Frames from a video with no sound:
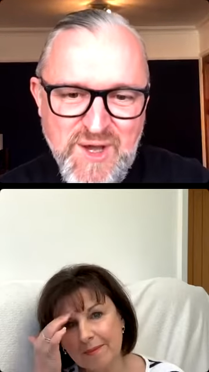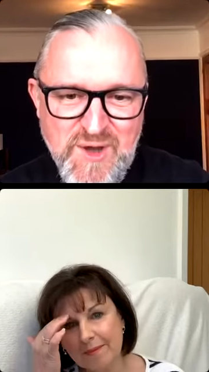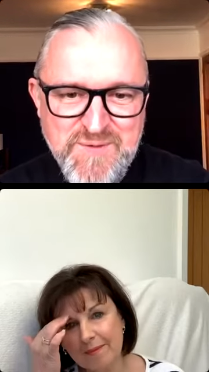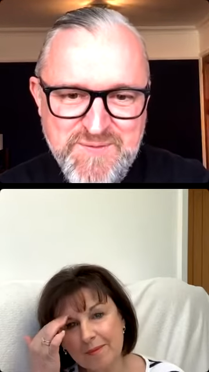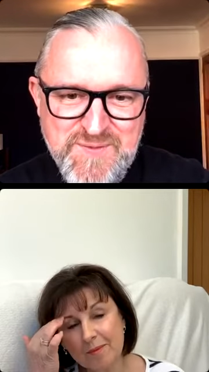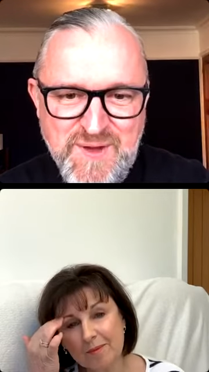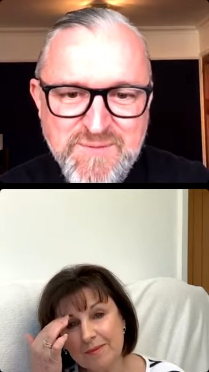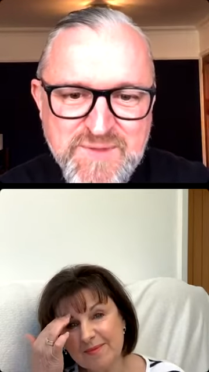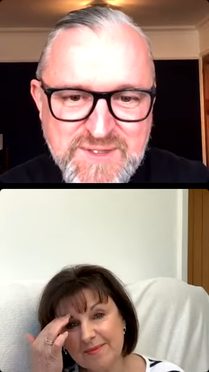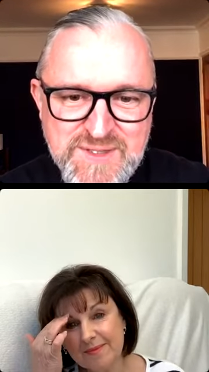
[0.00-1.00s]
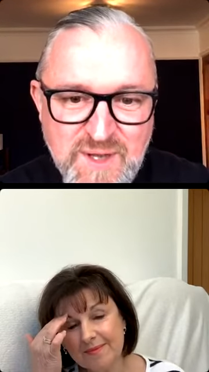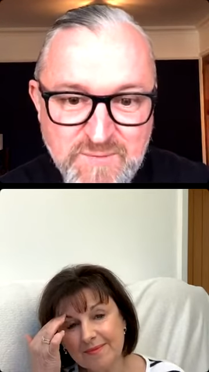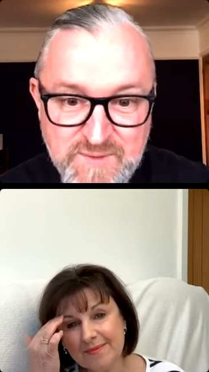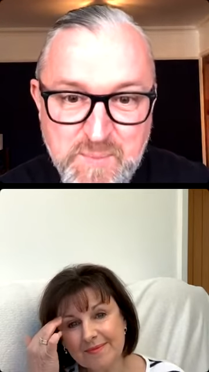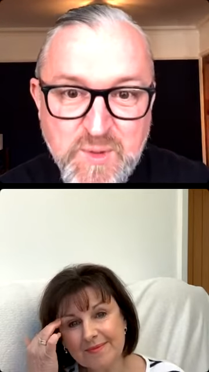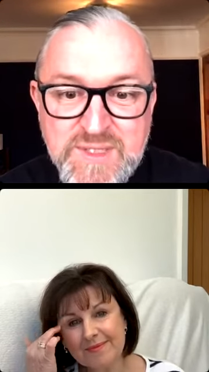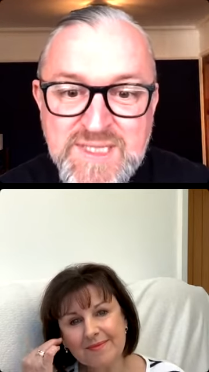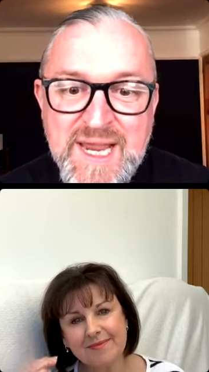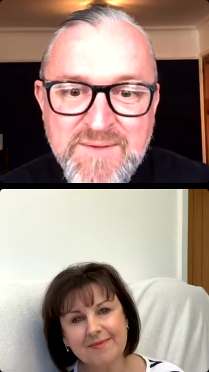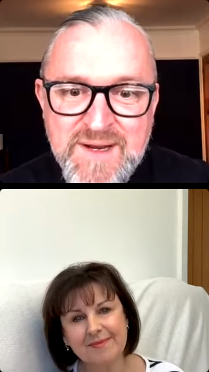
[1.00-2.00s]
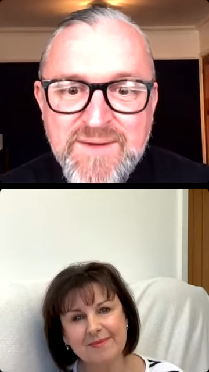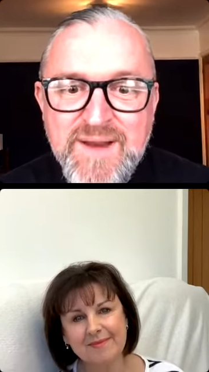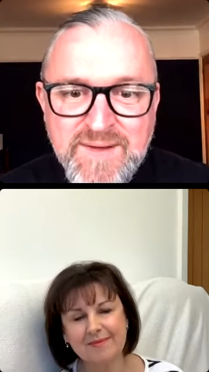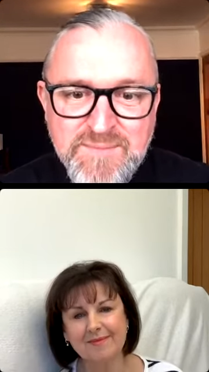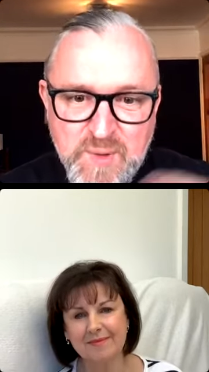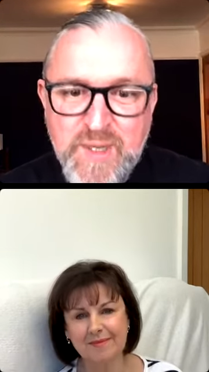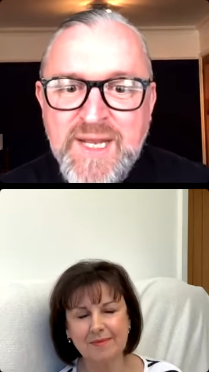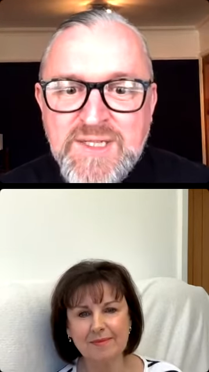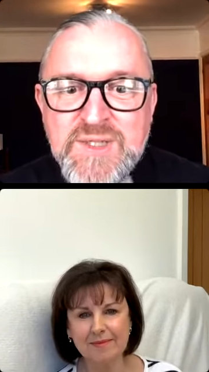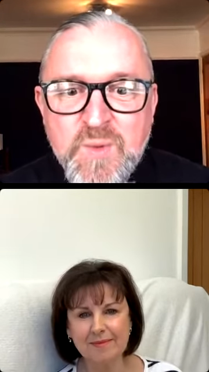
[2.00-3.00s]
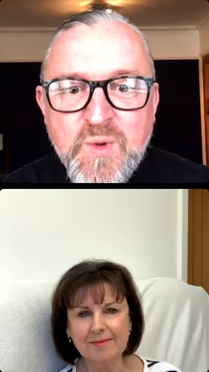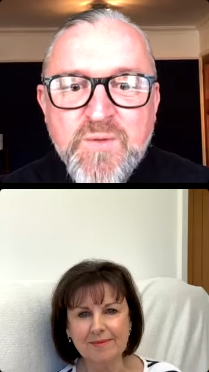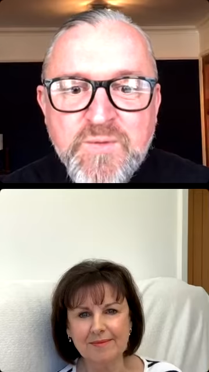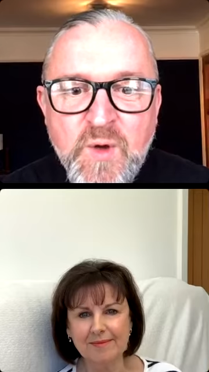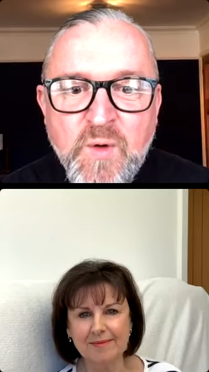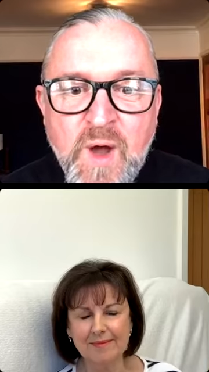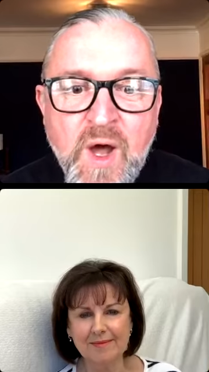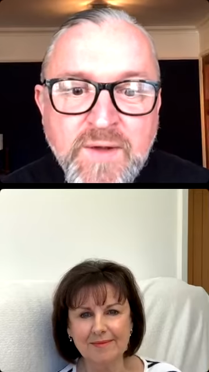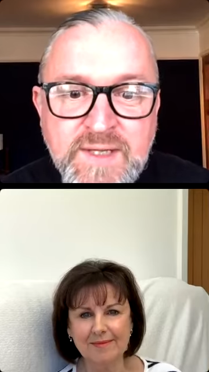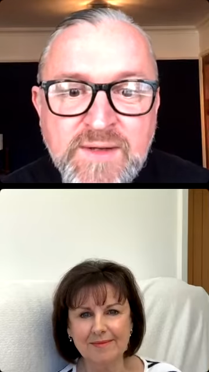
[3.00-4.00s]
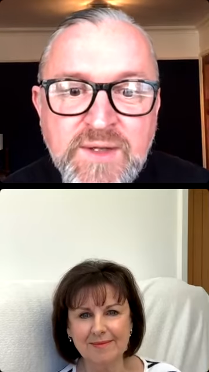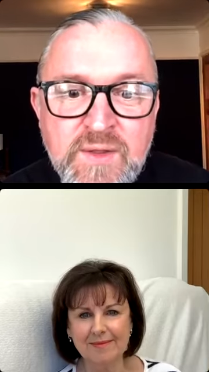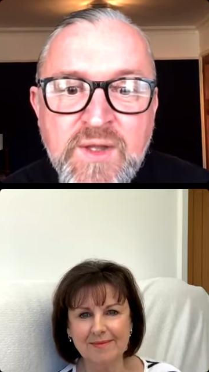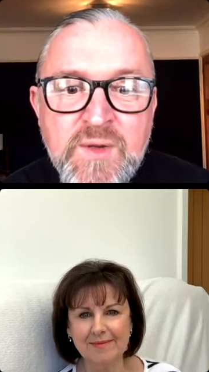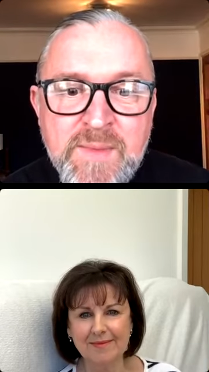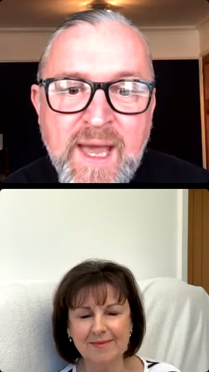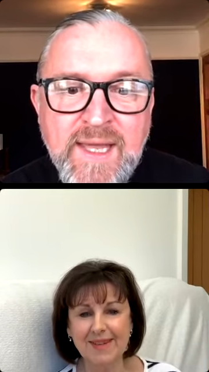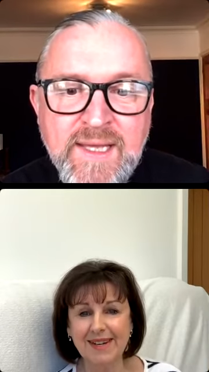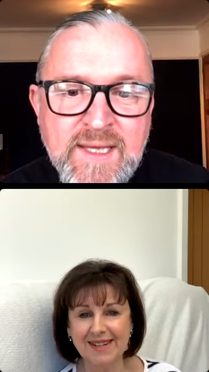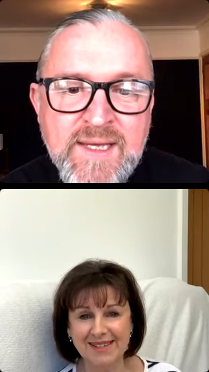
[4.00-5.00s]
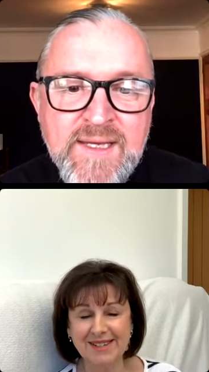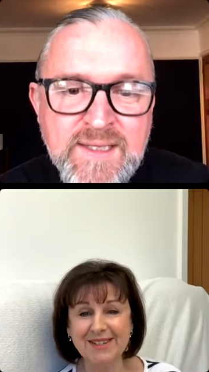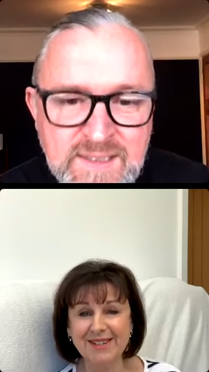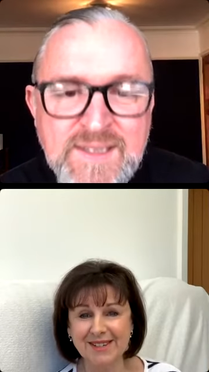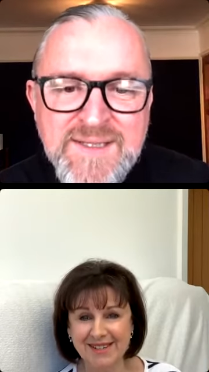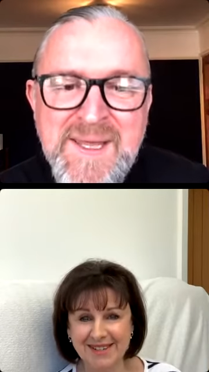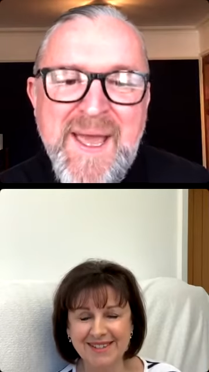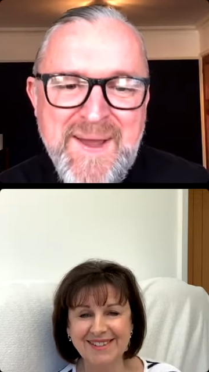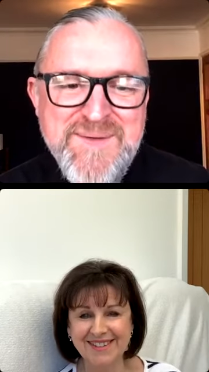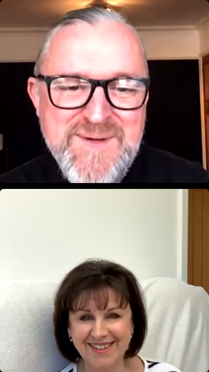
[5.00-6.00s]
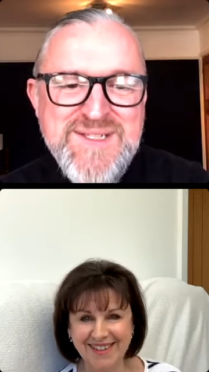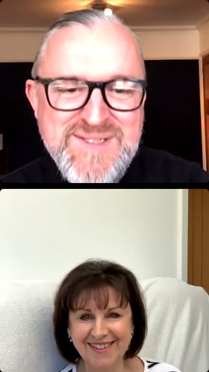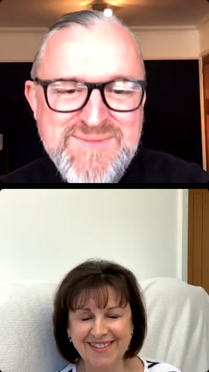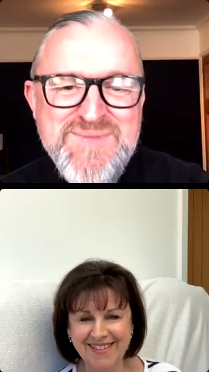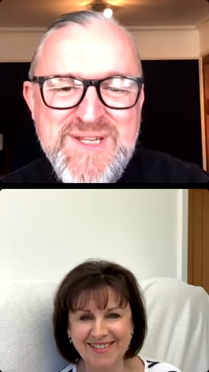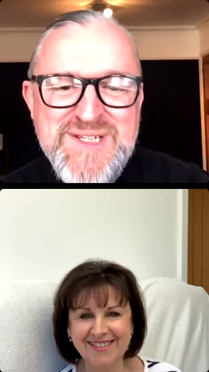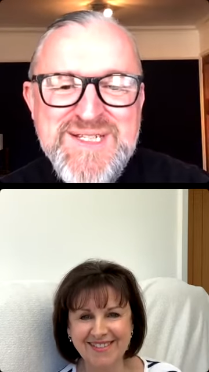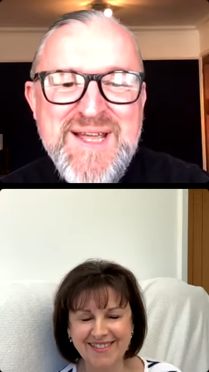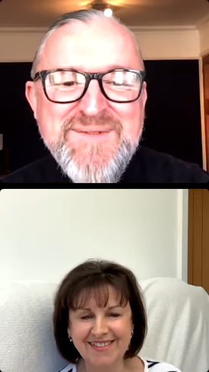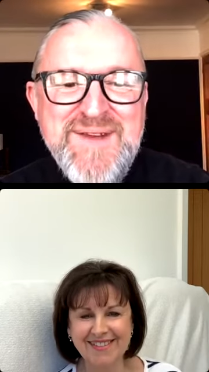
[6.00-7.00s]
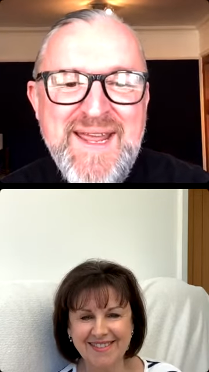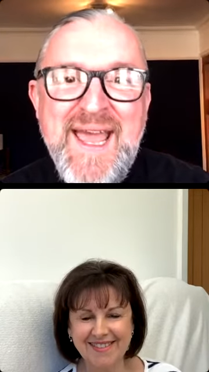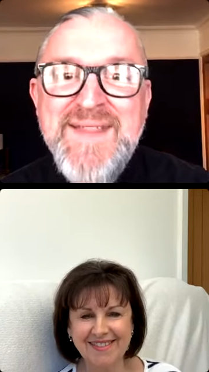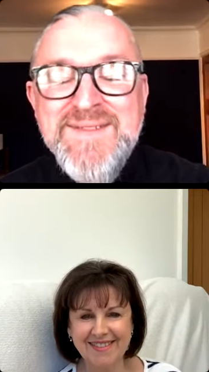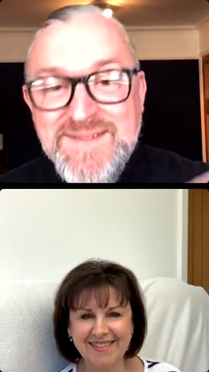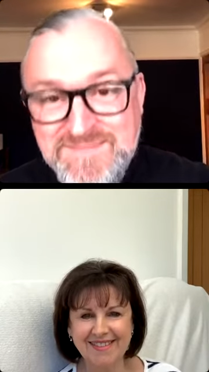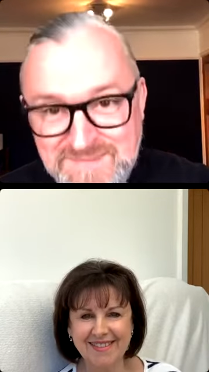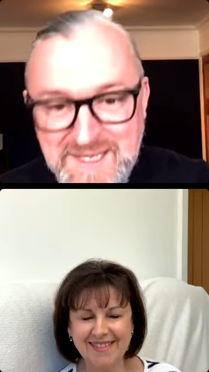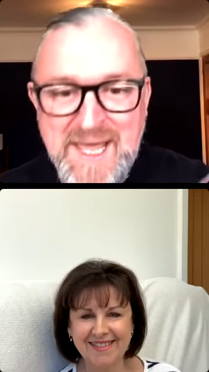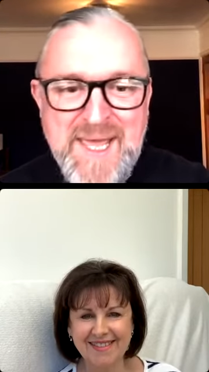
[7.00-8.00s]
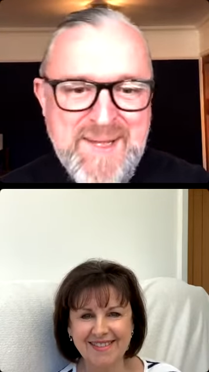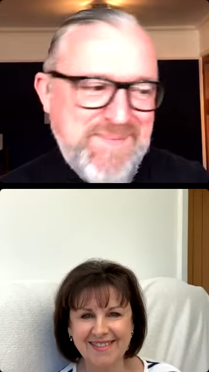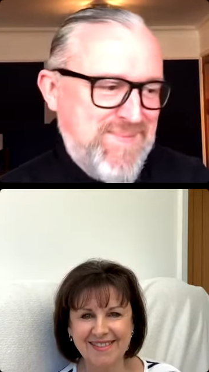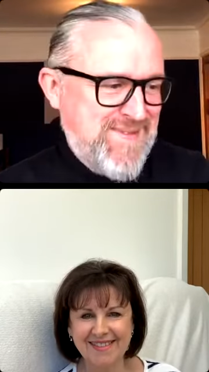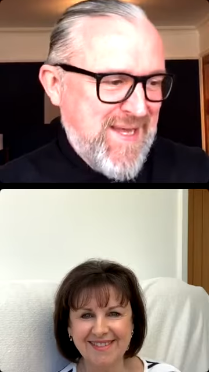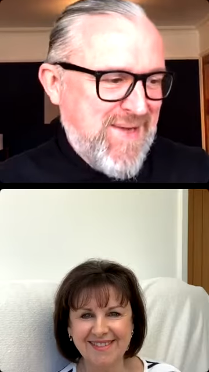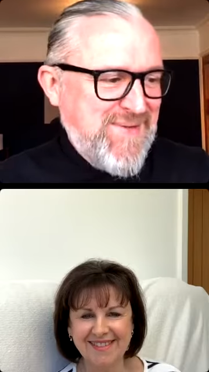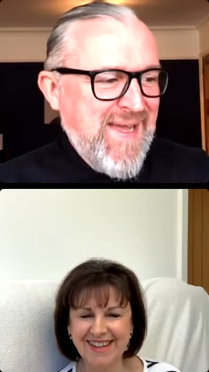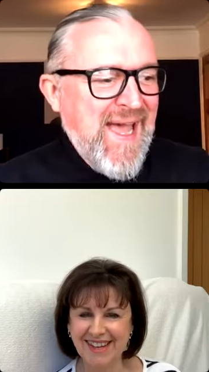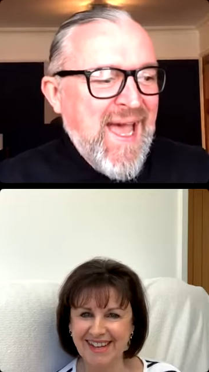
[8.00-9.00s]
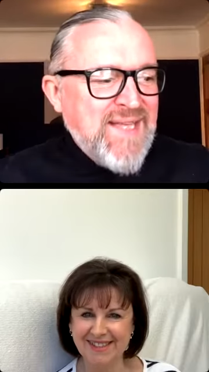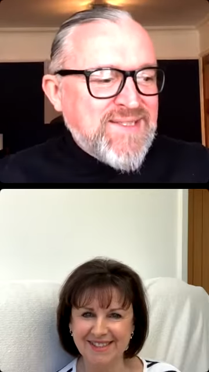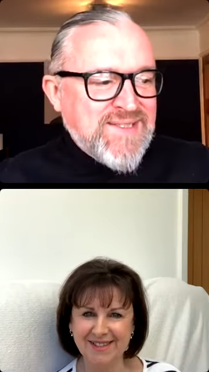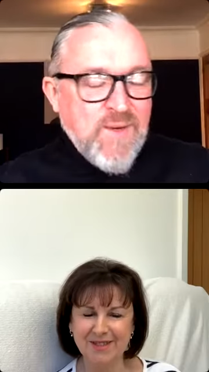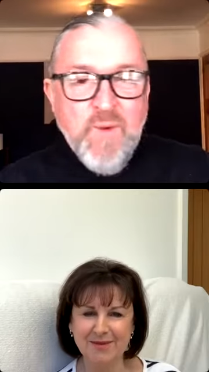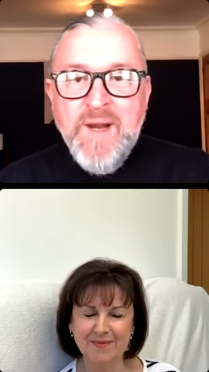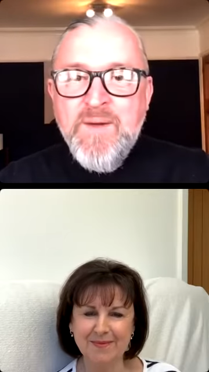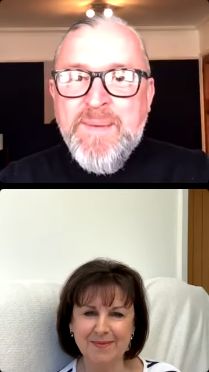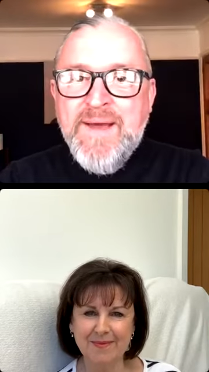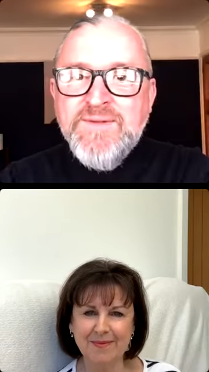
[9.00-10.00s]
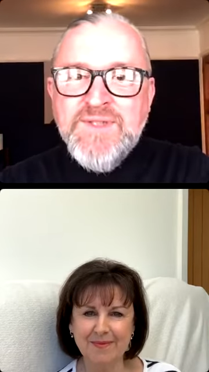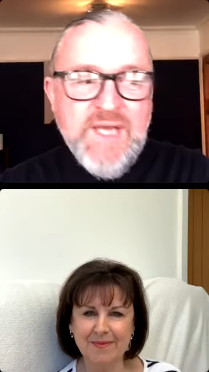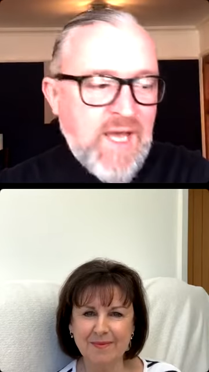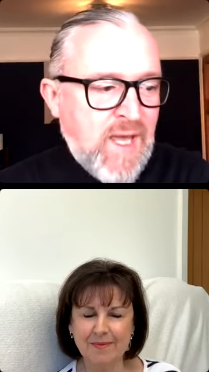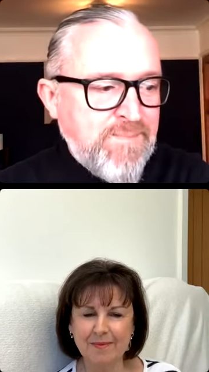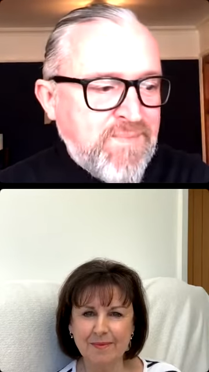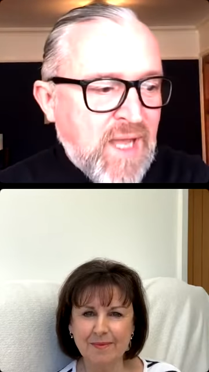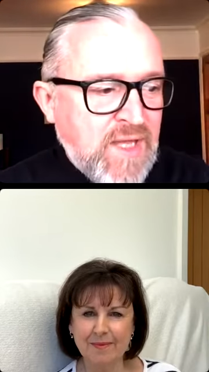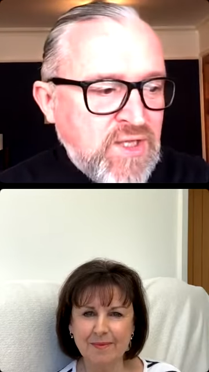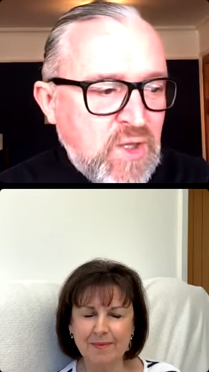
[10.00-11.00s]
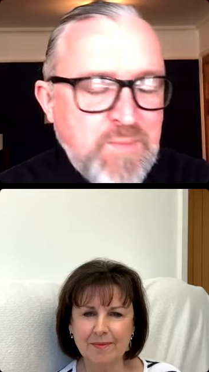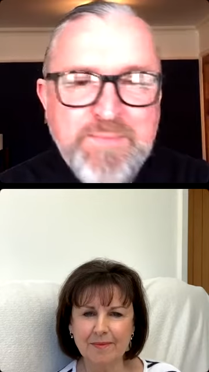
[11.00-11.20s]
Speaker 1: of of the of the border terrier and put it into all of your art, don't you? That you make. I do. Yeah, which, which is lovely. Hence the name. So yes. So whereabouts um, are you